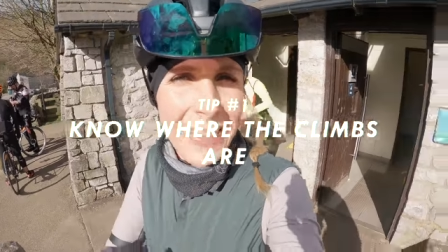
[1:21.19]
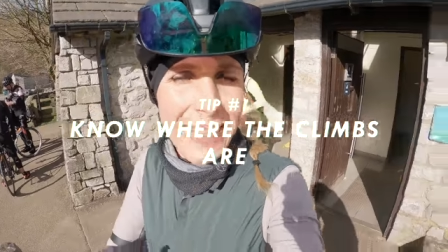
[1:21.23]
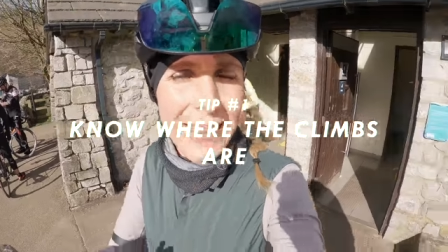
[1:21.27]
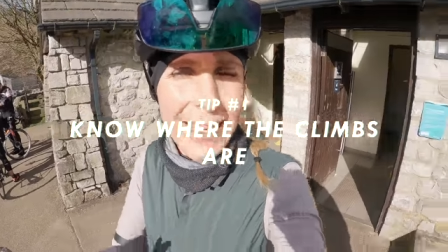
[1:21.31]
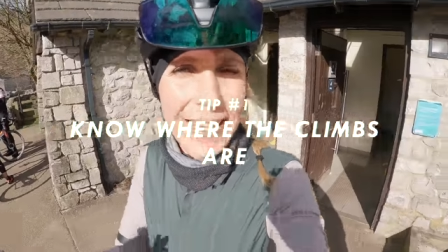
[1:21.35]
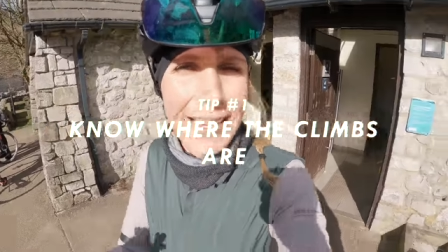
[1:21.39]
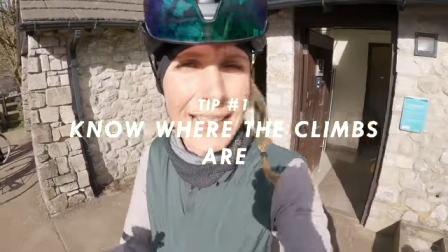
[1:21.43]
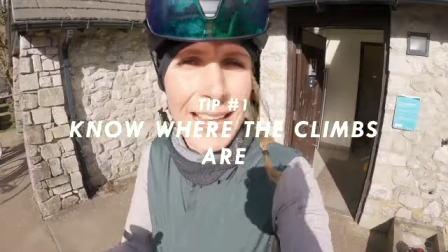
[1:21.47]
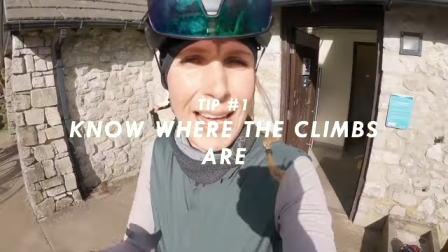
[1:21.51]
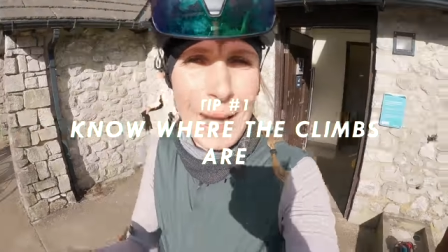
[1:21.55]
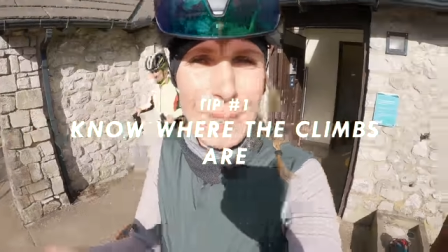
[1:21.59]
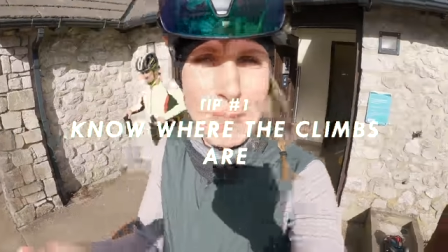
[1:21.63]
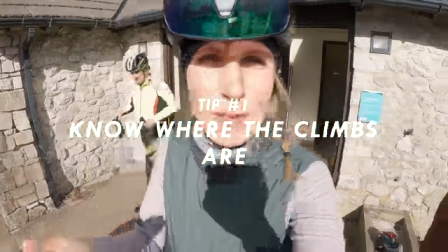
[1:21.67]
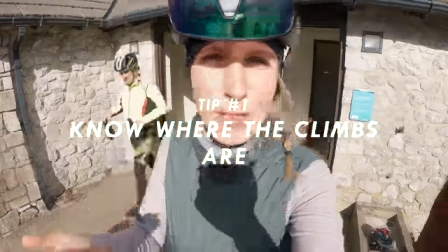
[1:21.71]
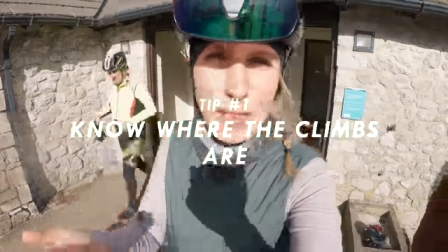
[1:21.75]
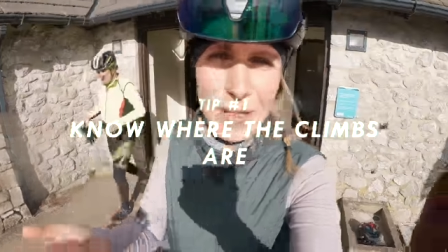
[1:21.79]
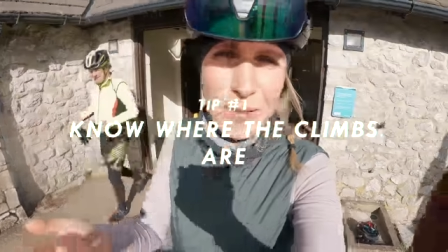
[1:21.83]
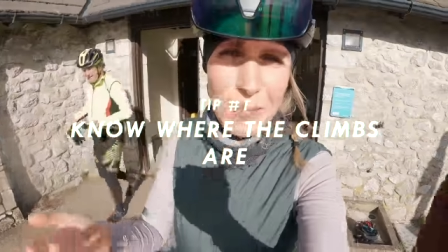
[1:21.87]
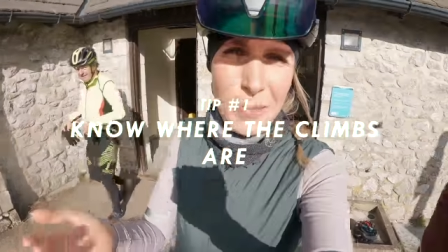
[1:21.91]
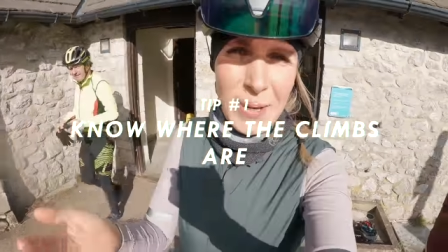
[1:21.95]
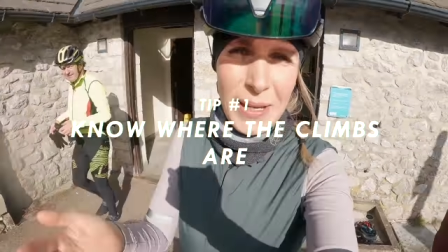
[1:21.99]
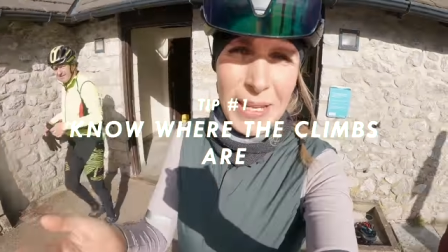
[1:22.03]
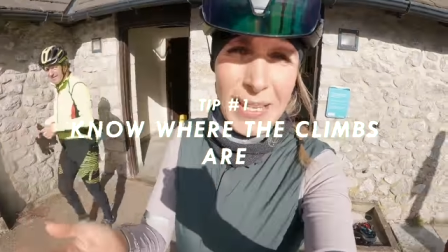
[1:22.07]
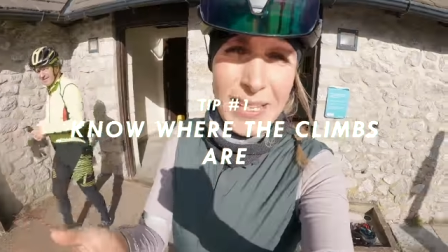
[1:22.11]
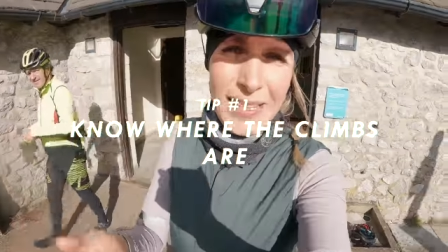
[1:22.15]
the climb's going
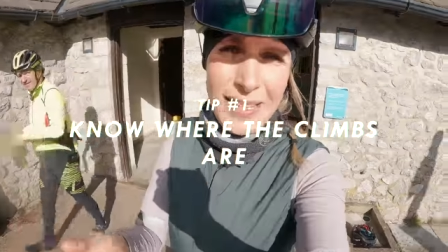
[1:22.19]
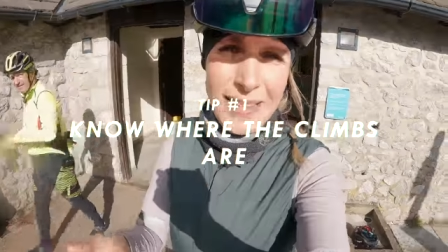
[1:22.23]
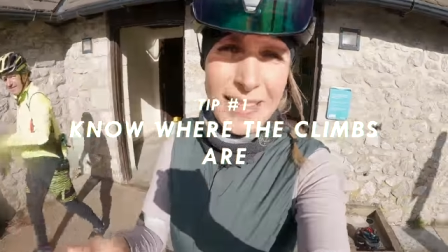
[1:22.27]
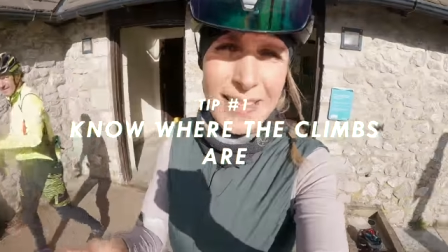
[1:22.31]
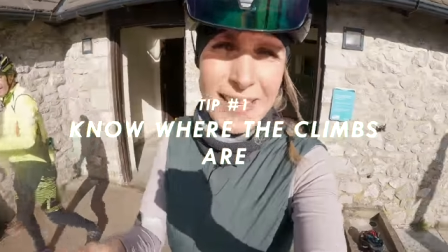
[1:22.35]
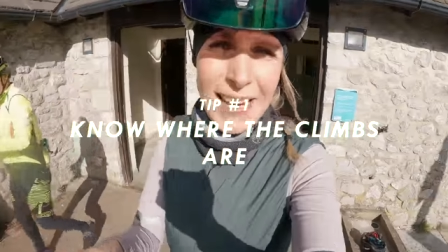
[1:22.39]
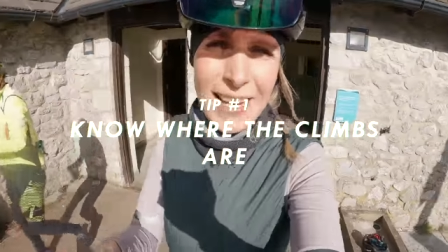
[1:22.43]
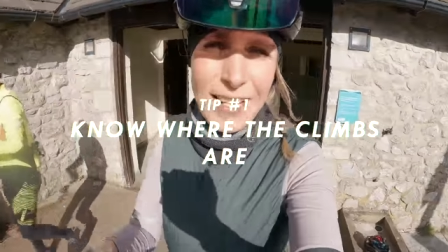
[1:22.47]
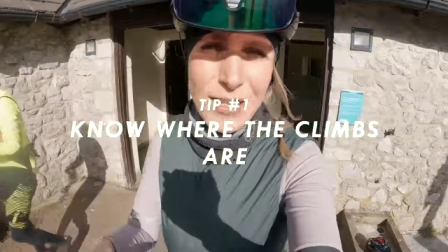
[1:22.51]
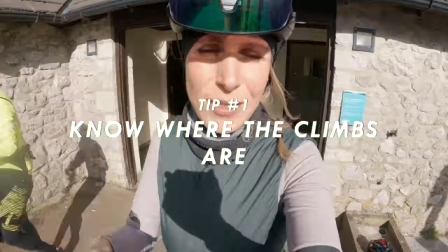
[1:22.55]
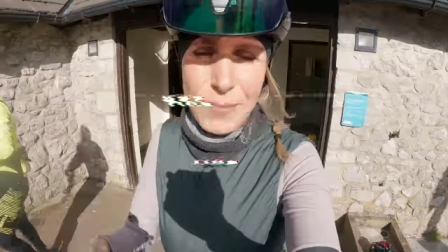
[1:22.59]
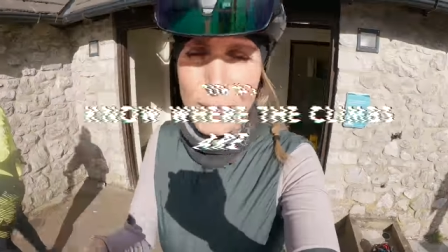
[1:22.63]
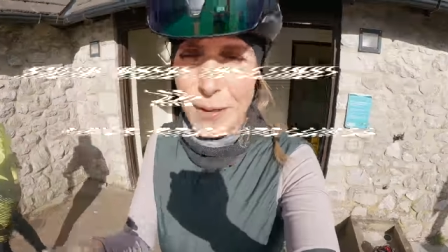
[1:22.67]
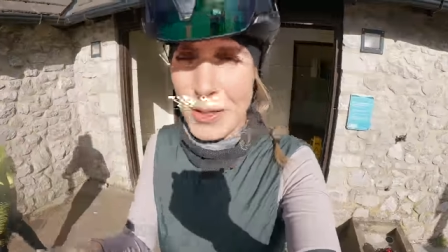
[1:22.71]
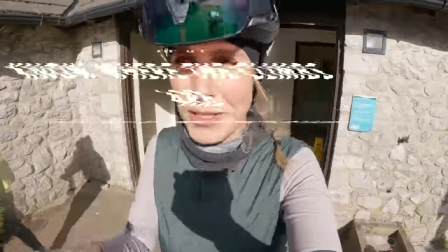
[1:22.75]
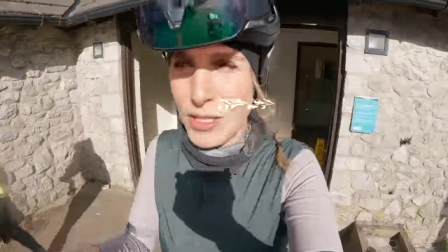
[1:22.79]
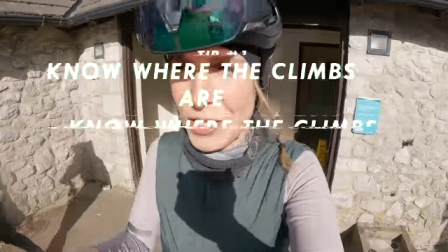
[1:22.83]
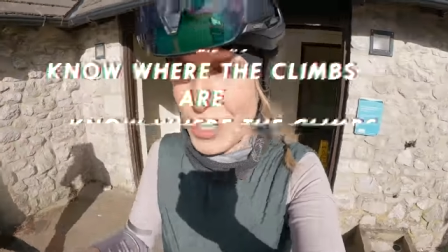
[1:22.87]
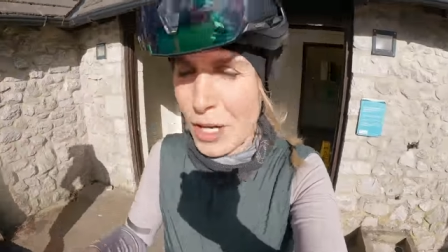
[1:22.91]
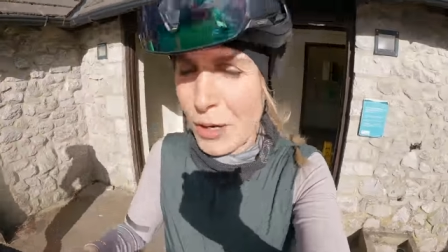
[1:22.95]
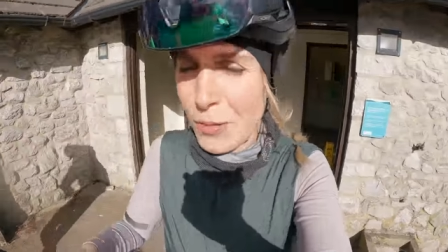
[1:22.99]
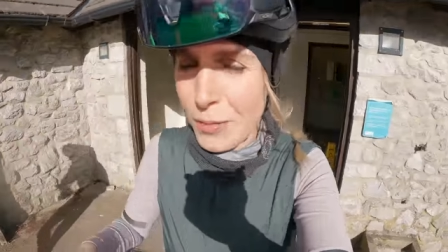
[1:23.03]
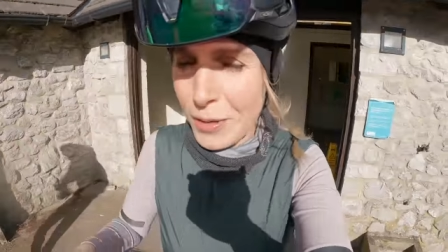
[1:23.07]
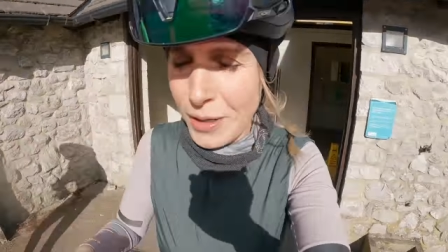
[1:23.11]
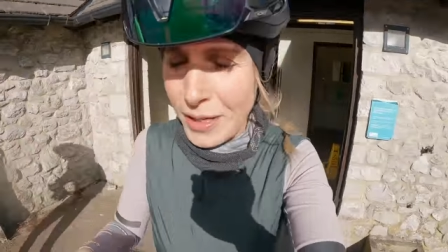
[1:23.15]
to be in the day just because you
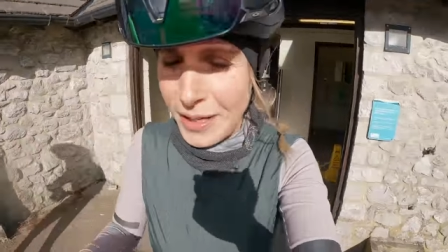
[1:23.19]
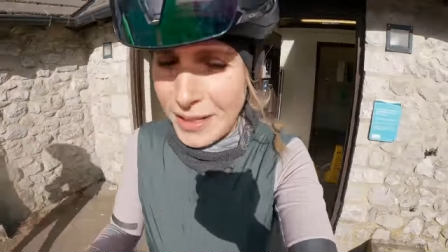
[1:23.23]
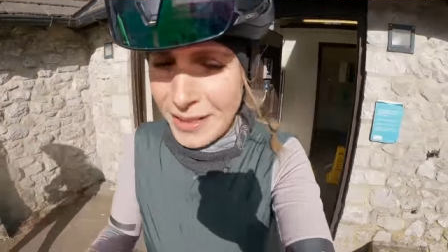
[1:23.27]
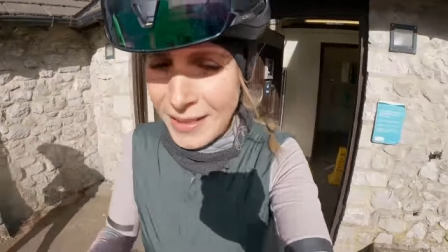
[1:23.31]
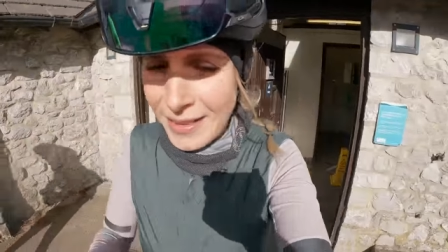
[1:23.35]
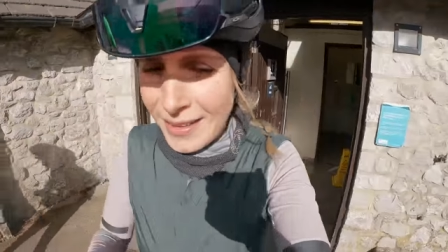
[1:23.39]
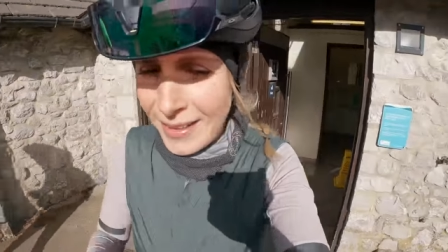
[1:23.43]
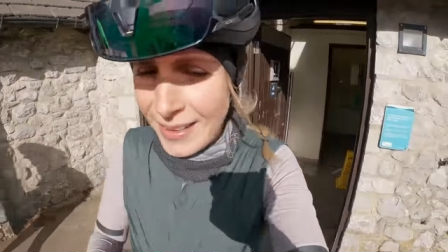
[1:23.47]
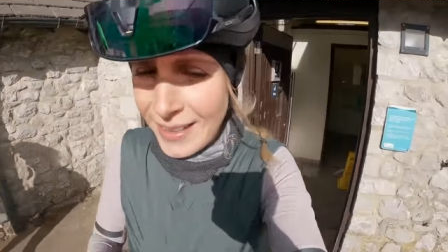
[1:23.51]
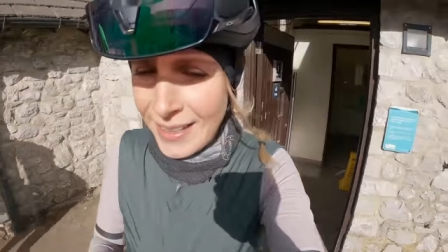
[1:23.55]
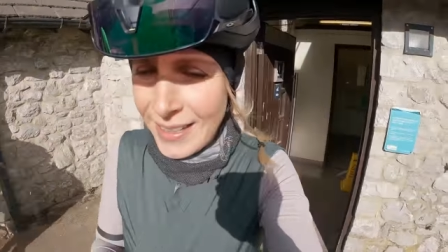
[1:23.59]
don't want to